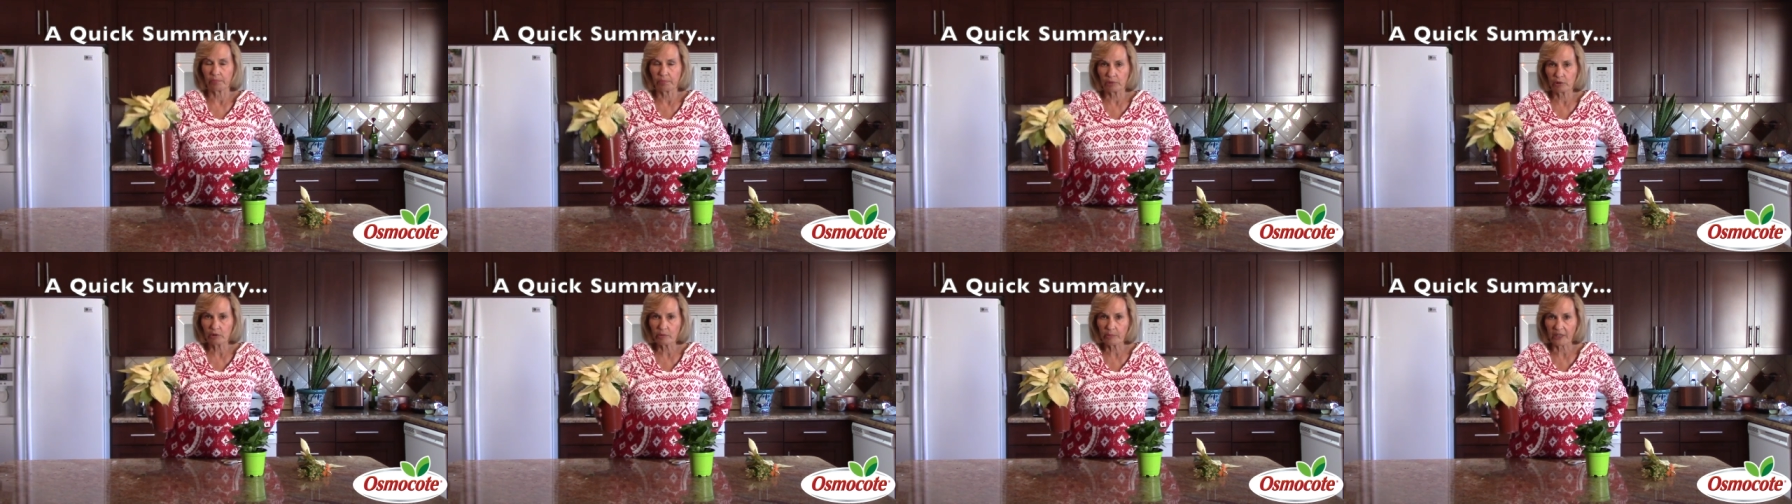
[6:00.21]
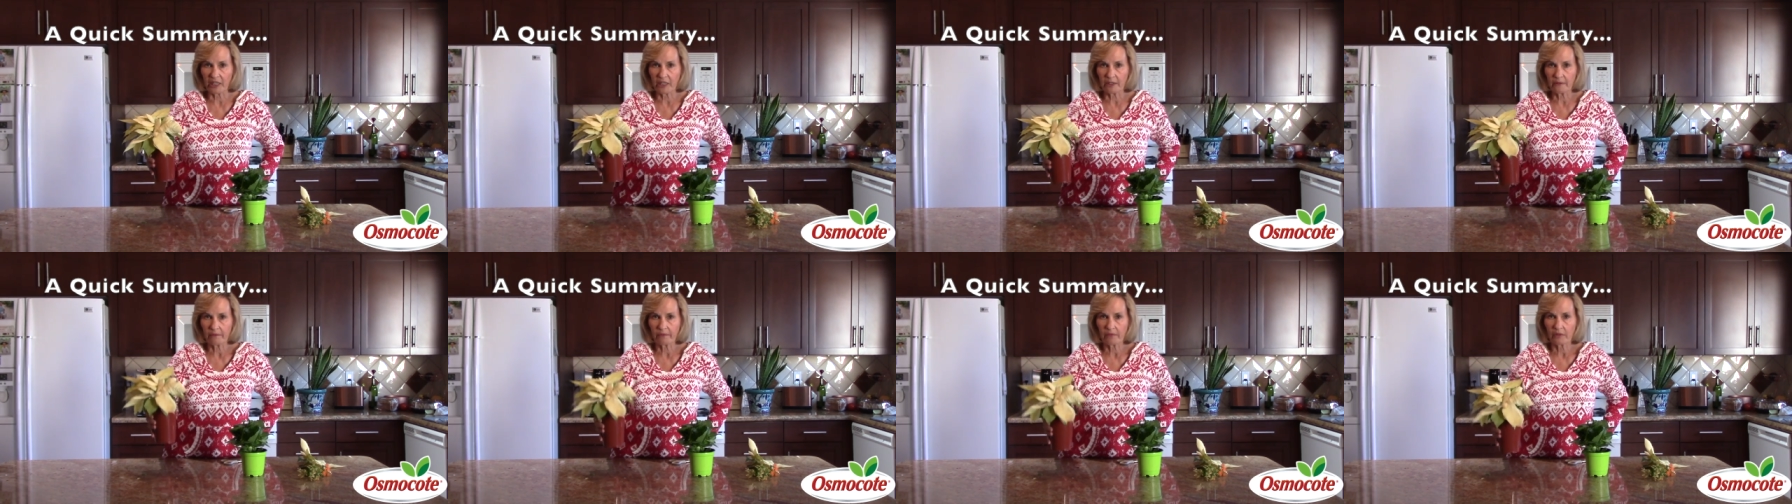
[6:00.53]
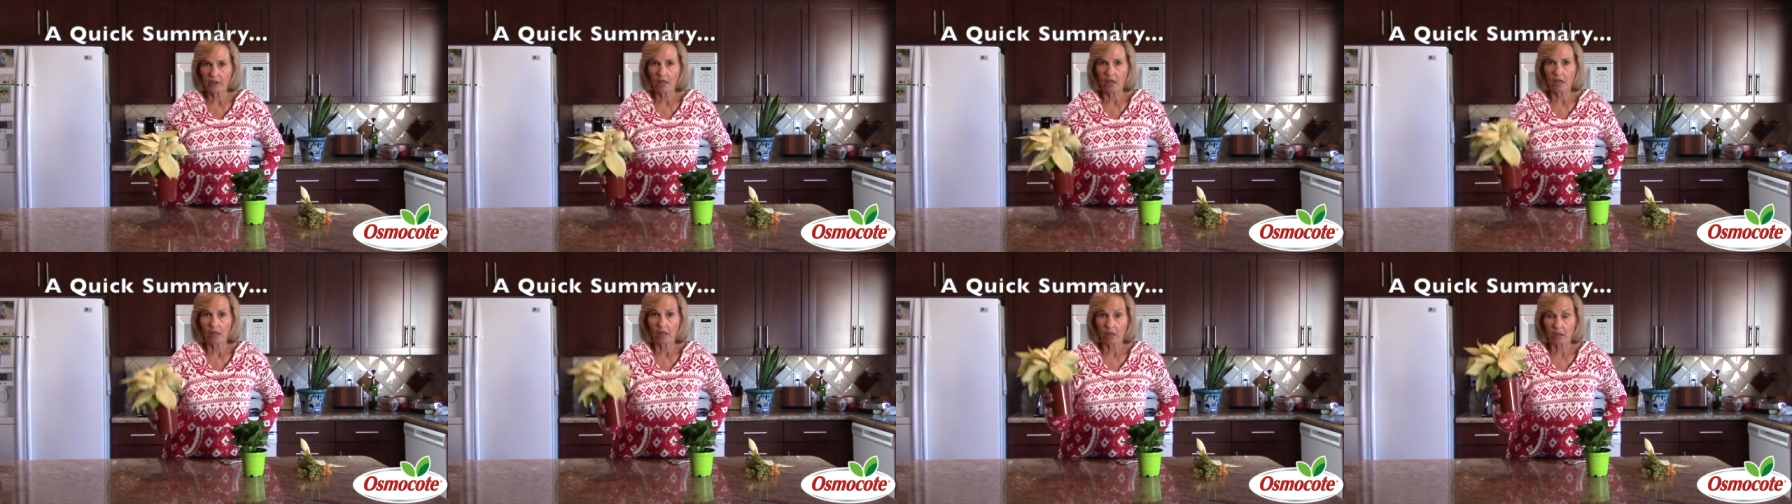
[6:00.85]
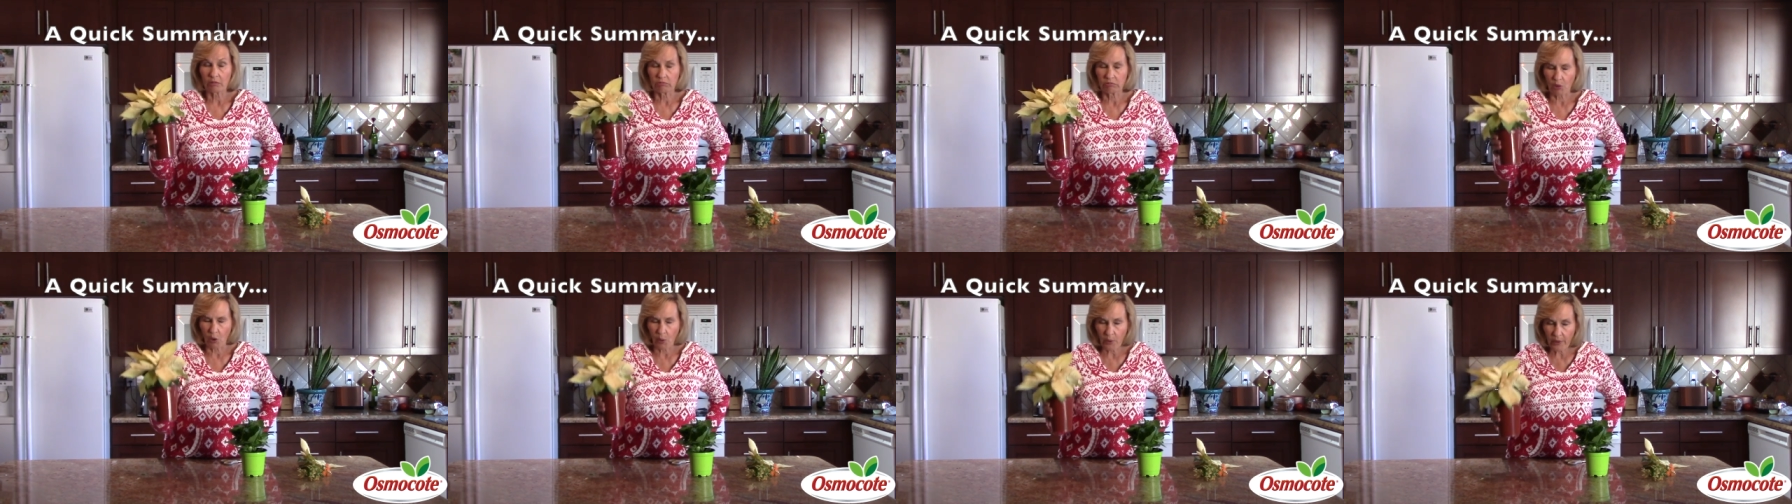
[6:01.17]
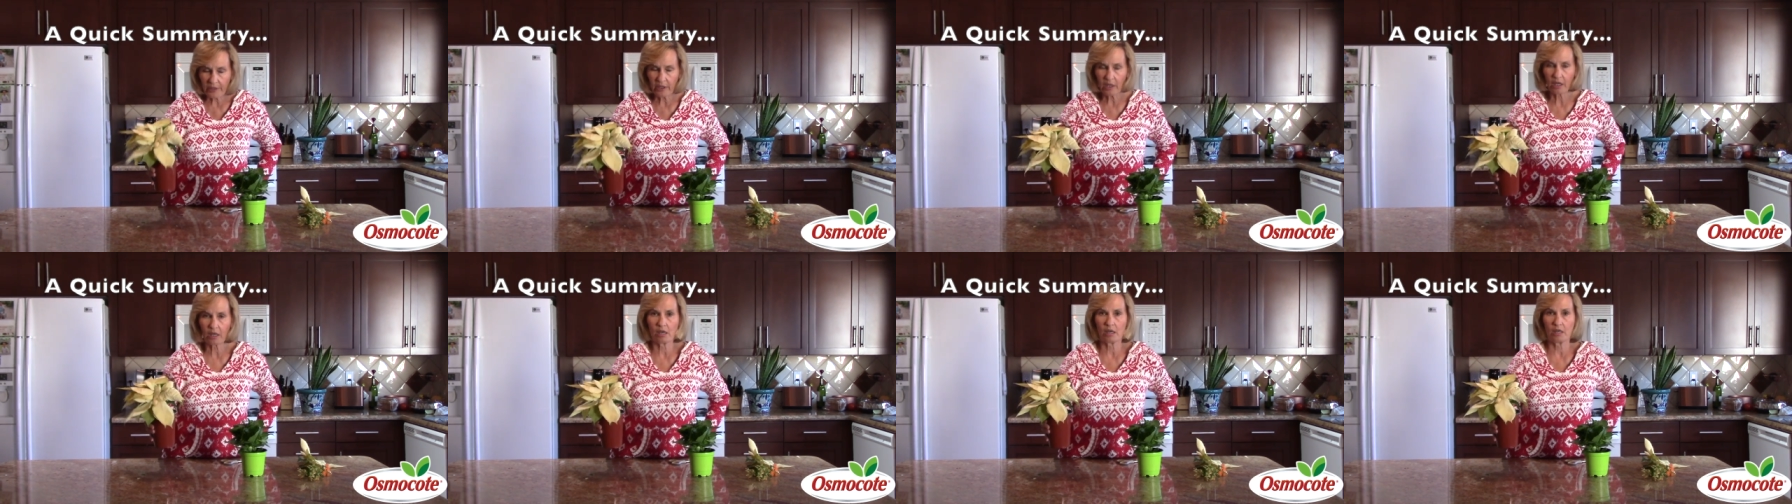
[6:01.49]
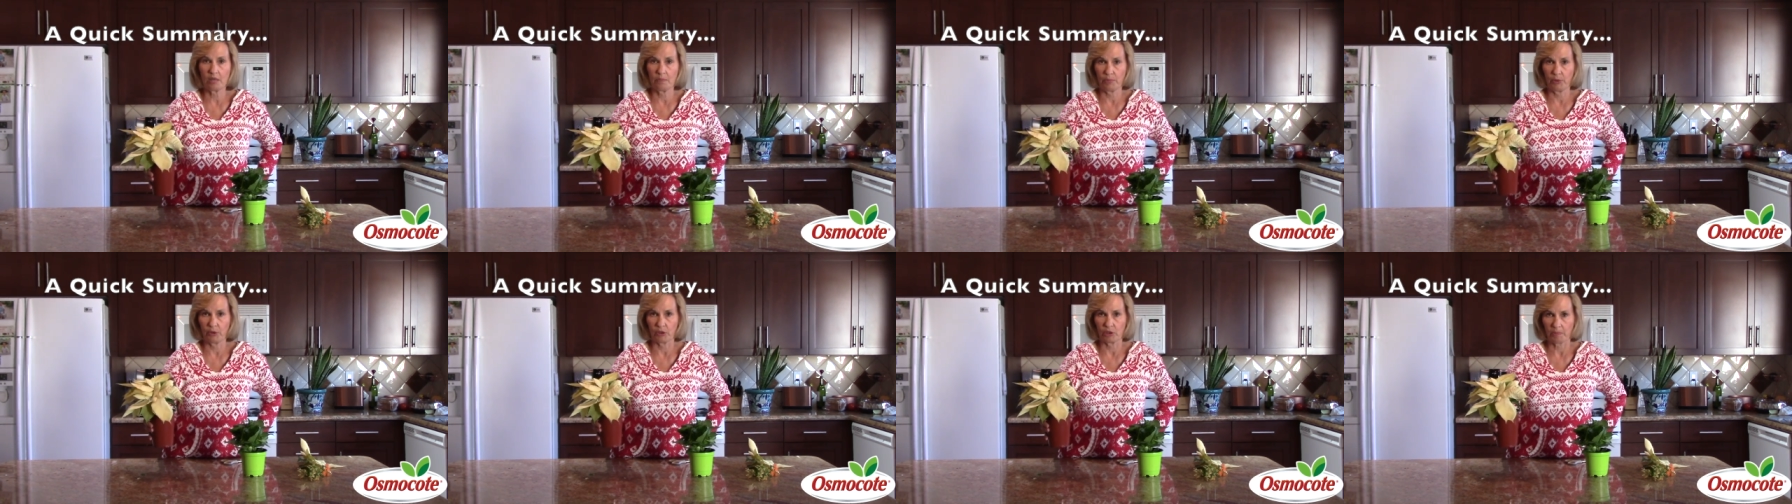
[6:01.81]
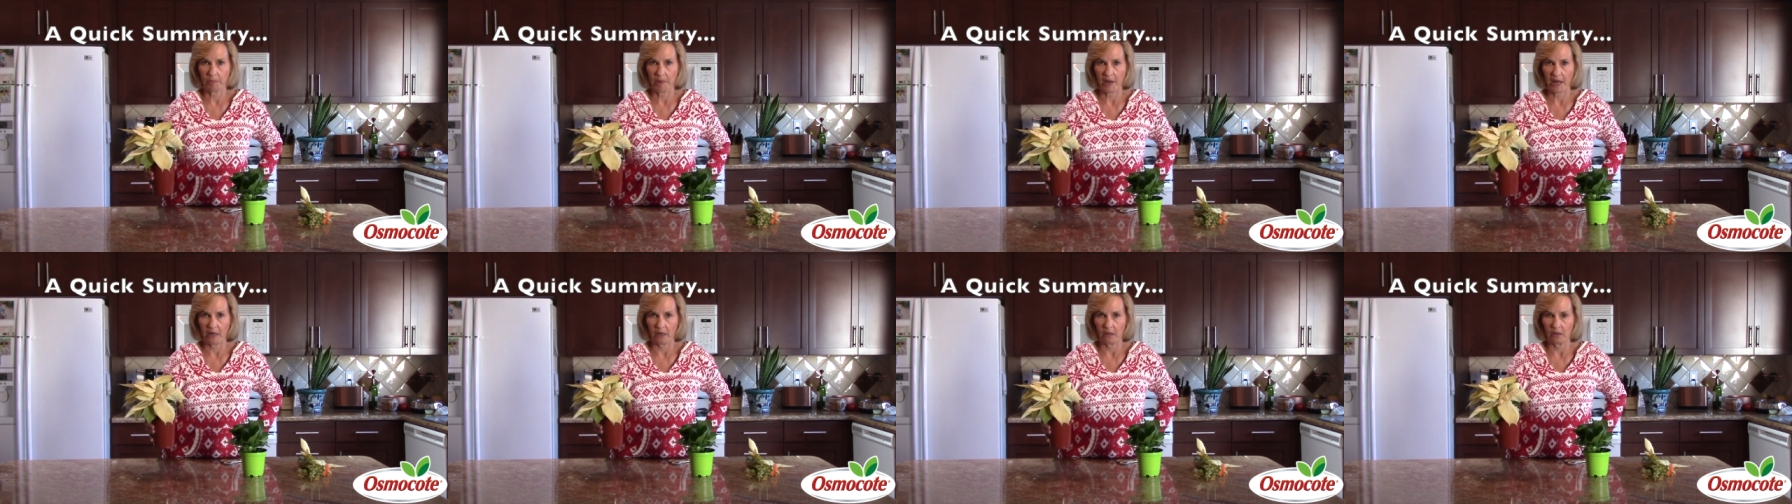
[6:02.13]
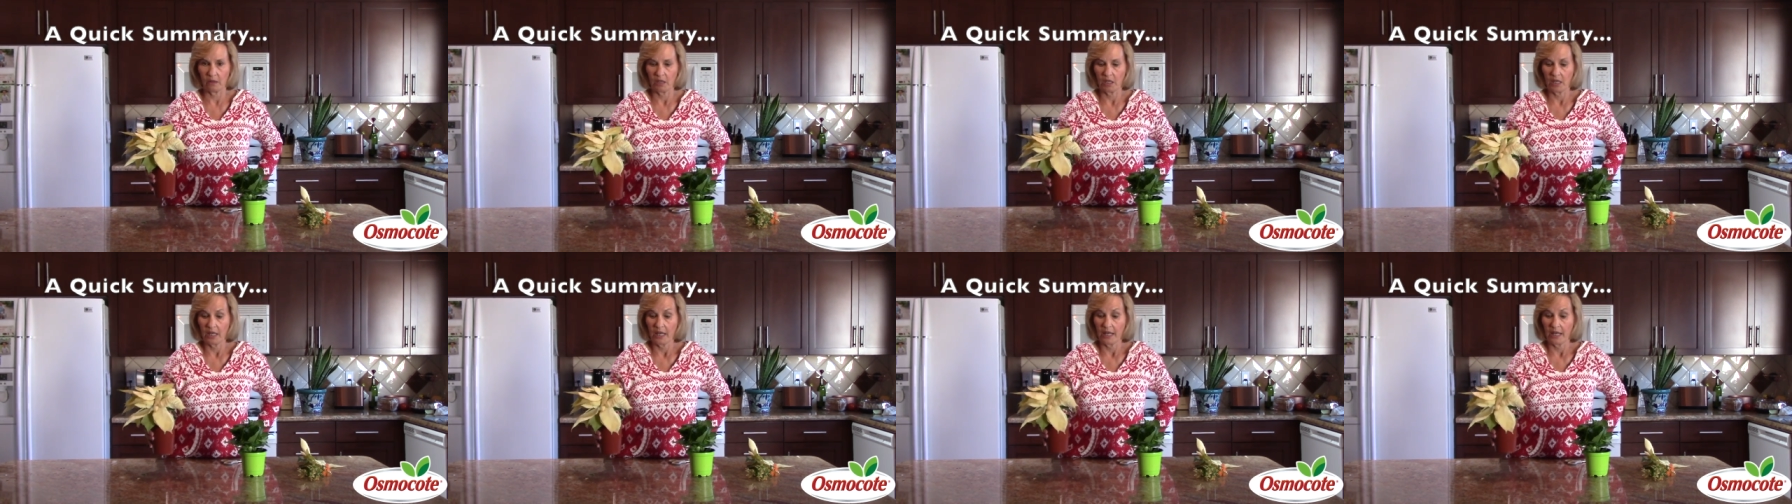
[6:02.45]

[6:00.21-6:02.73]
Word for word: blooming, throw it in the compost pile.